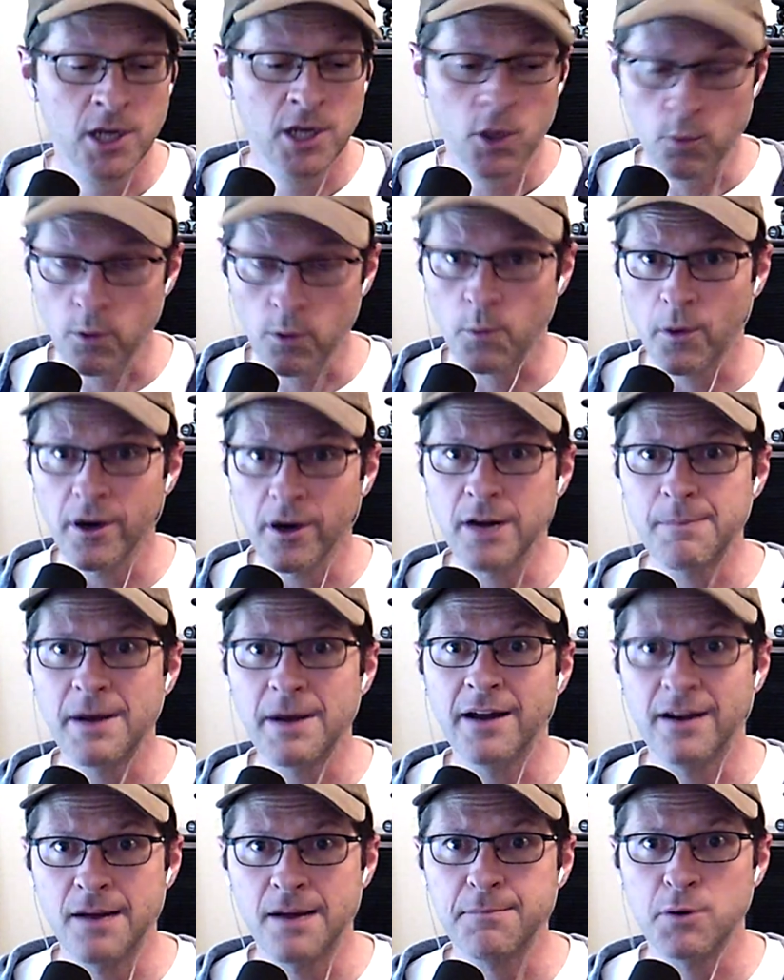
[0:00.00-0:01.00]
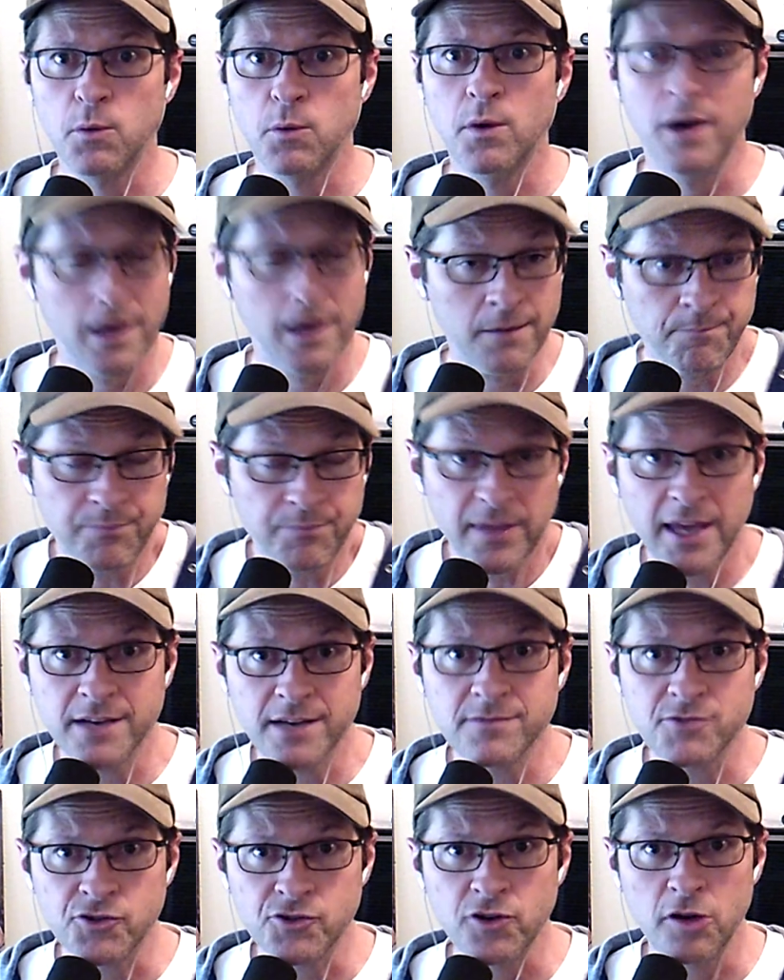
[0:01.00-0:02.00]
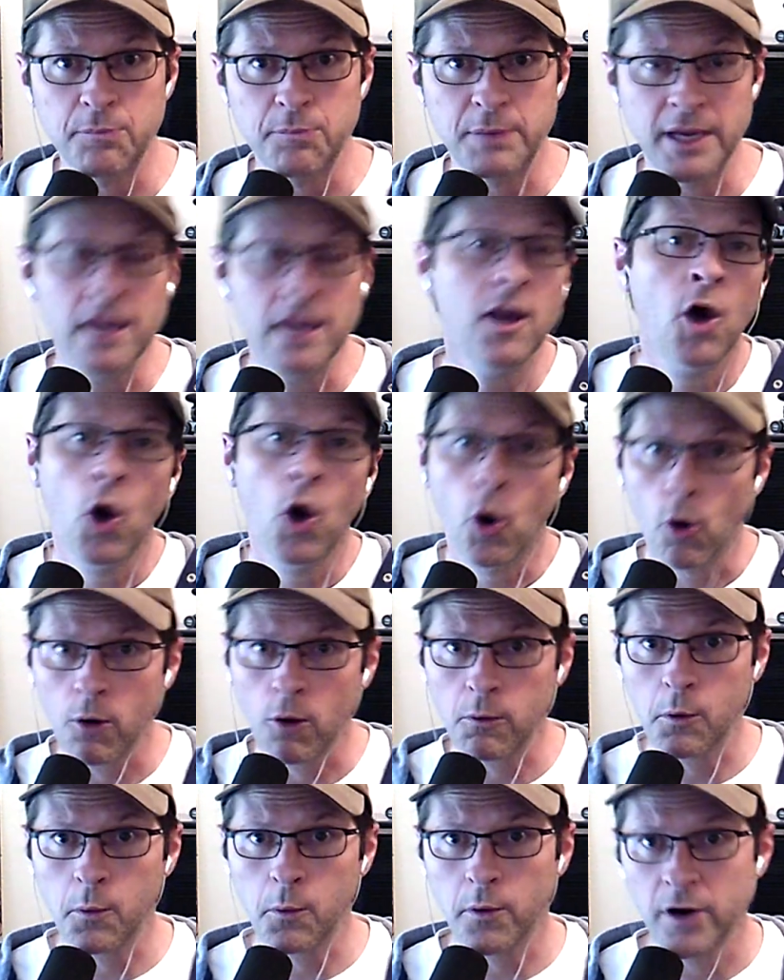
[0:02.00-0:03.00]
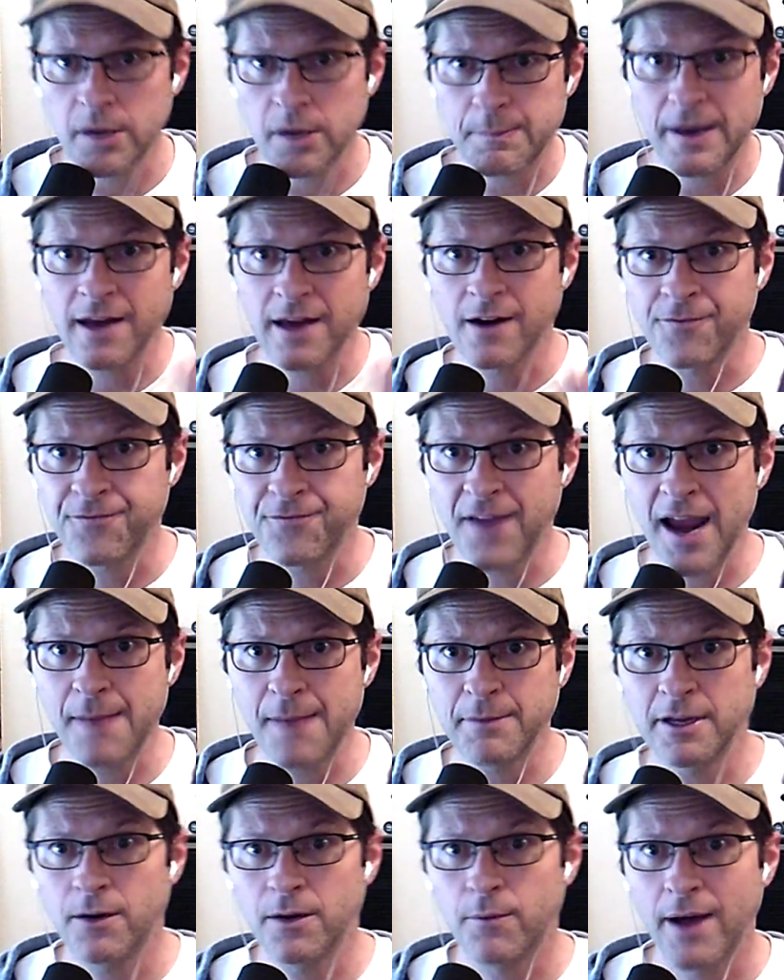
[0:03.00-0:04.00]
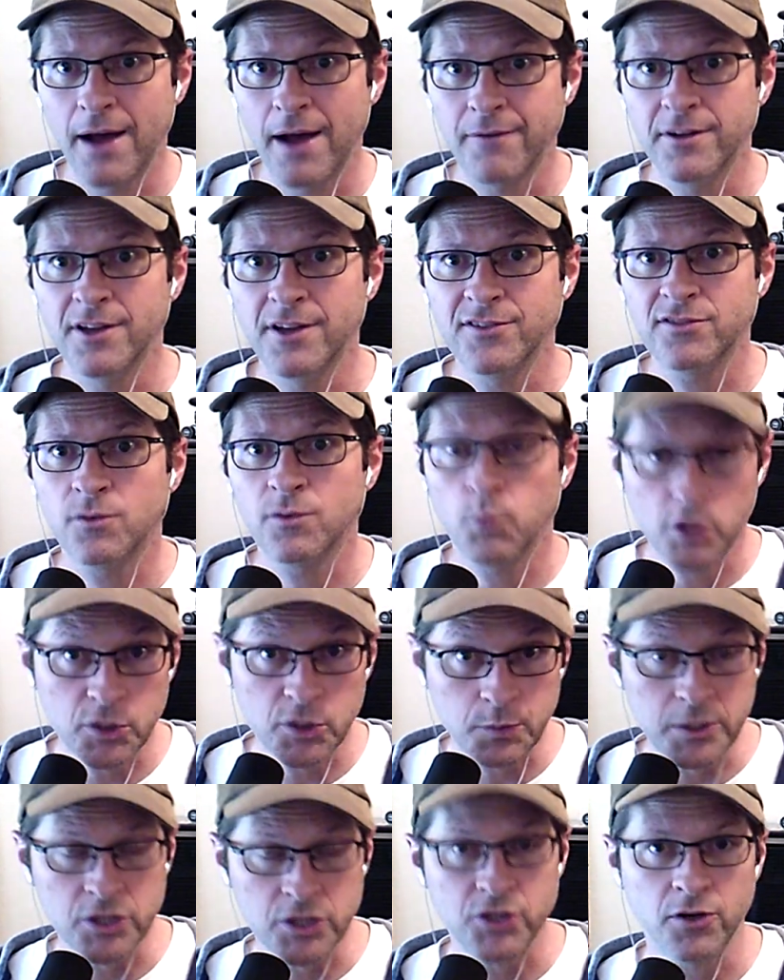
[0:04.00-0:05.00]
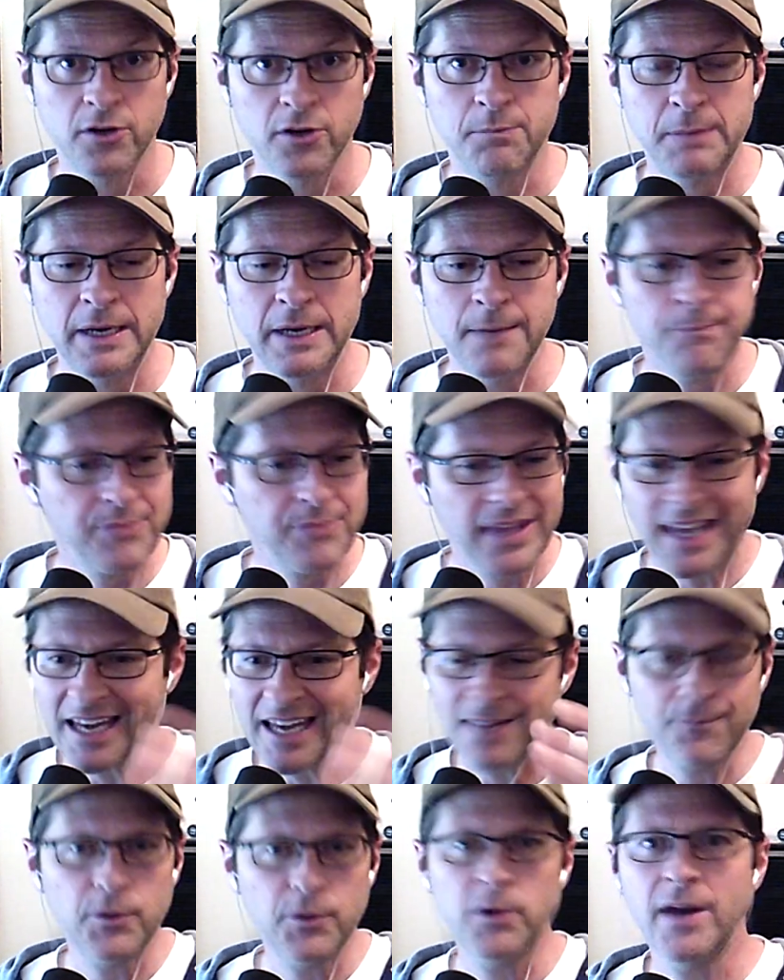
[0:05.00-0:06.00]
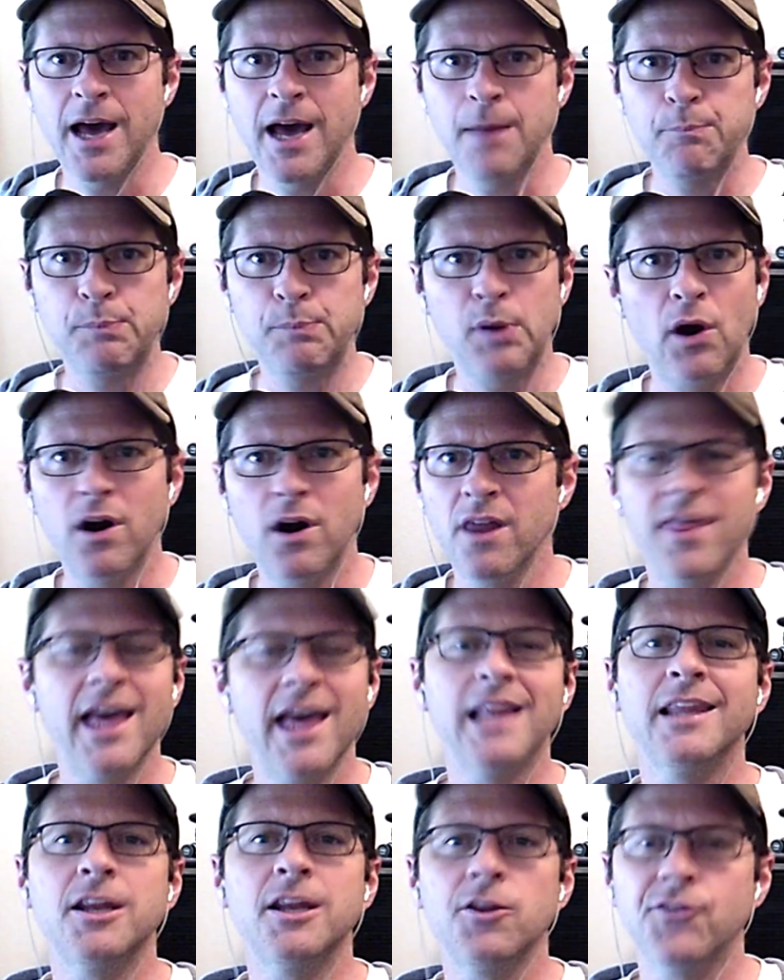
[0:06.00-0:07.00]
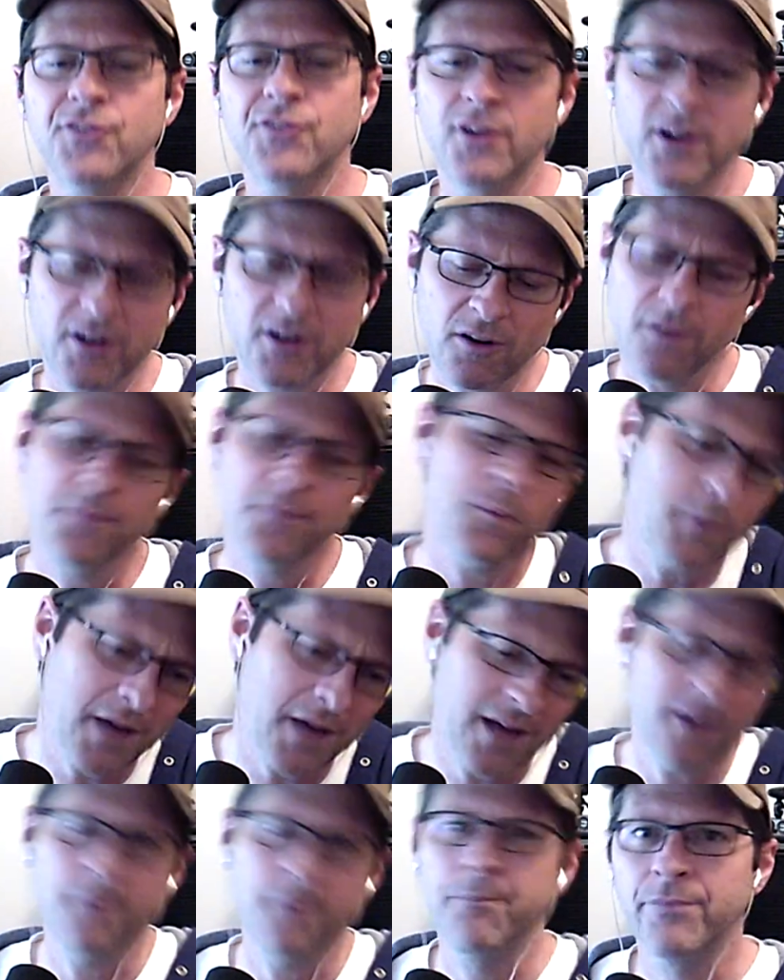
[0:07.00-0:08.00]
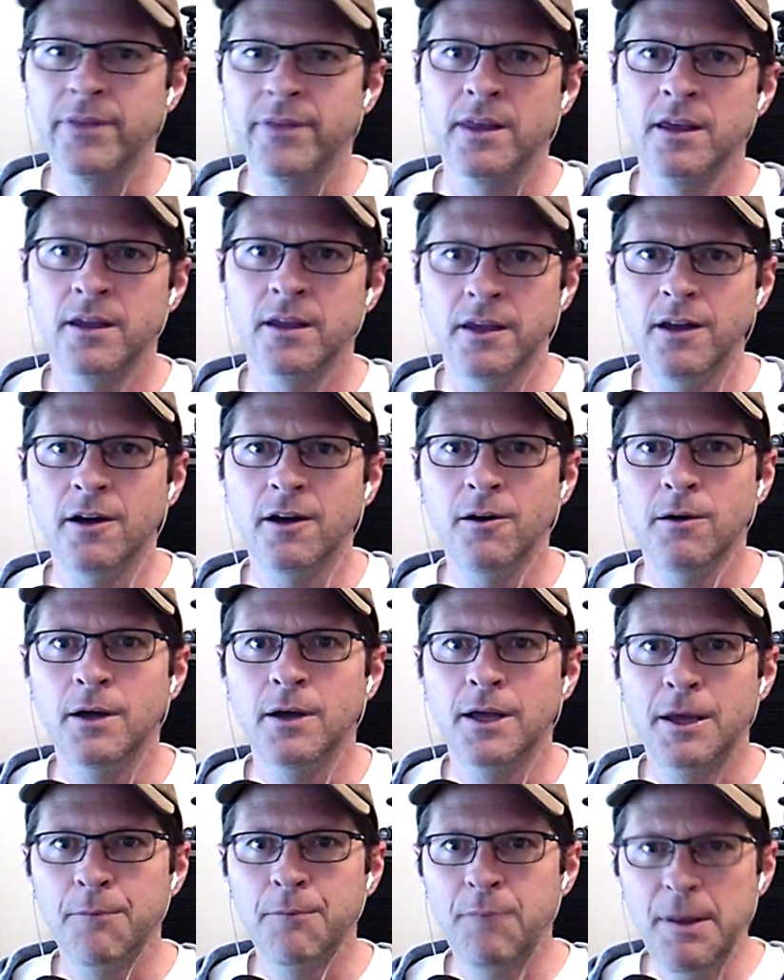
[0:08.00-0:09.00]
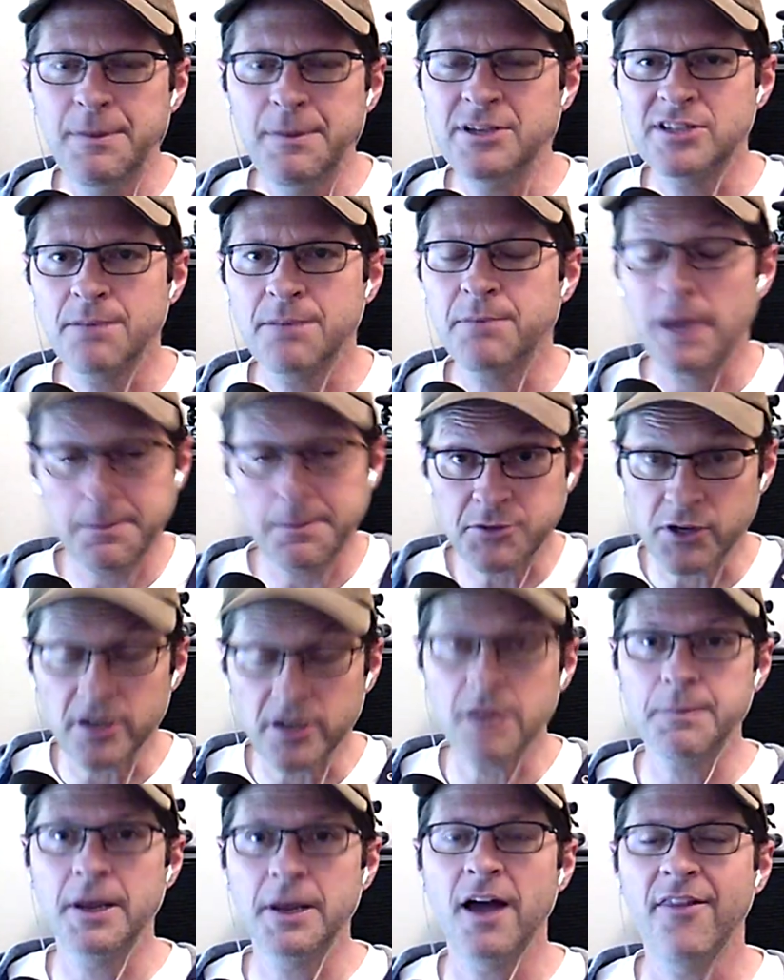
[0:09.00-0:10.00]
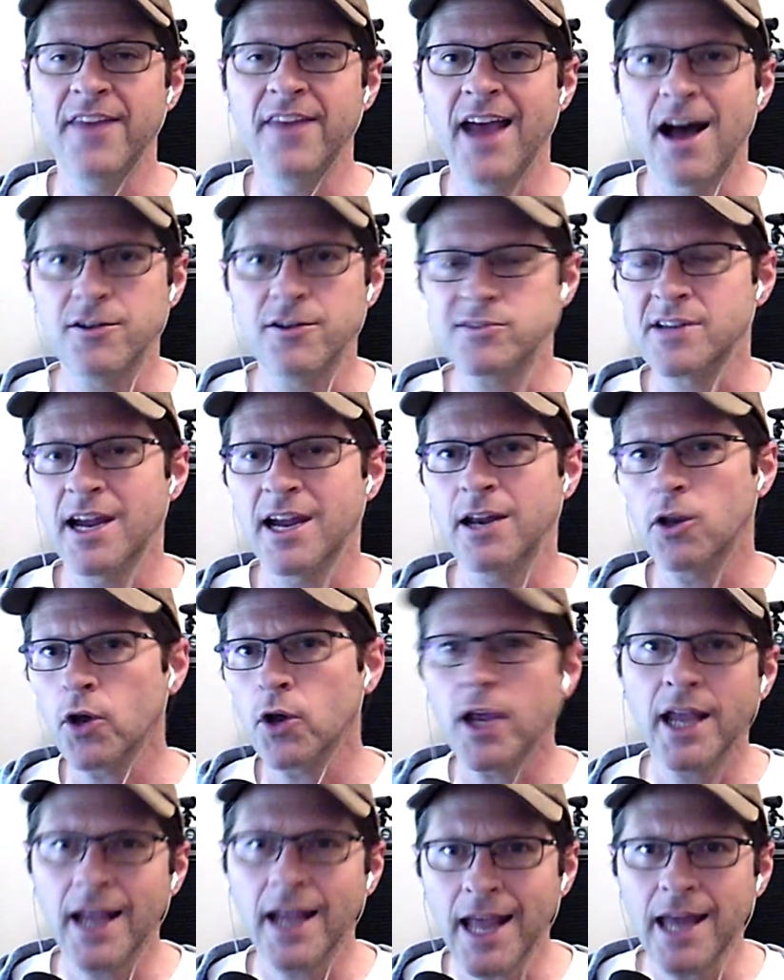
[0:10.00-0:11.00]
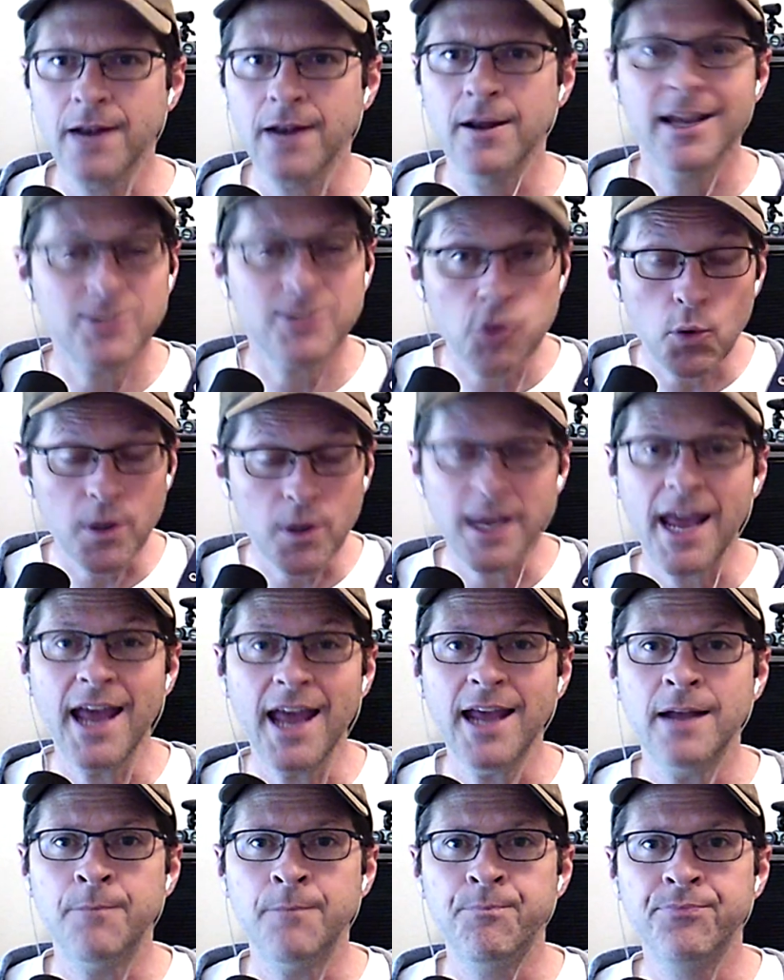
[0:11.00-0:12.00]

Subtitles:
We're worried about number one, and should be, or we're worried about our family around us, which we should be. And if you're not part of that little circle, well, you know, maybe sometimes you're going to be on the outside looking in. That's okay.